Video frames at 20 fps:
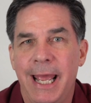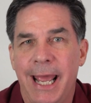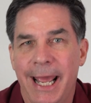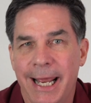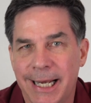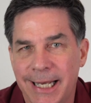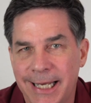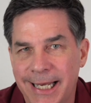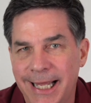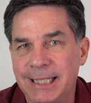
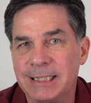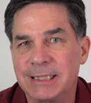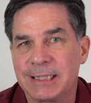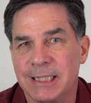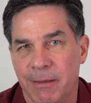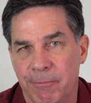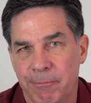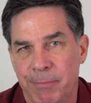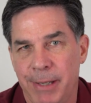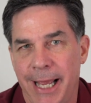and less
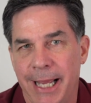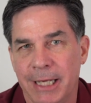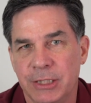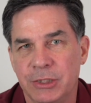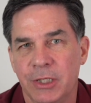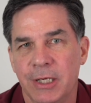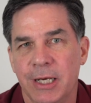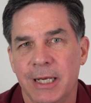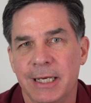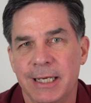
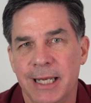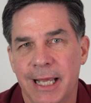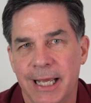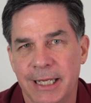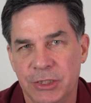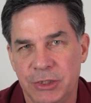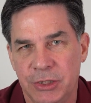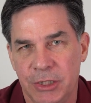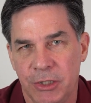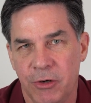compassionate
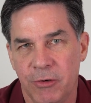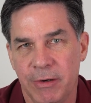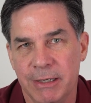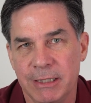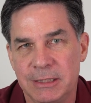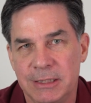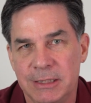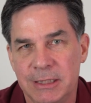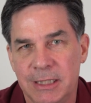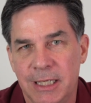and
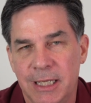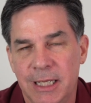generous.